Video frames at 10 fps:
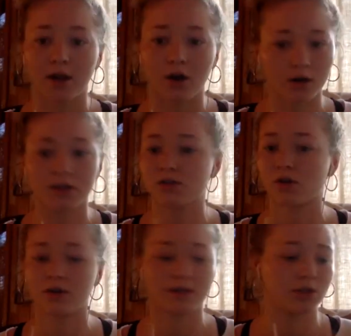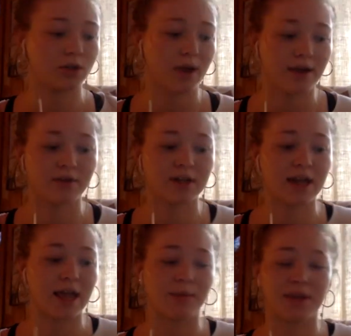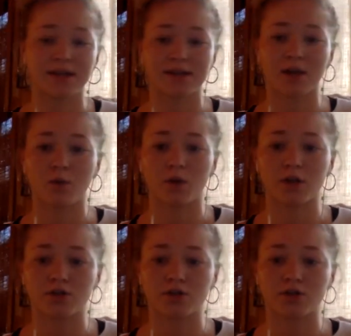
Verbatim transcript: heart and soul into every day because I want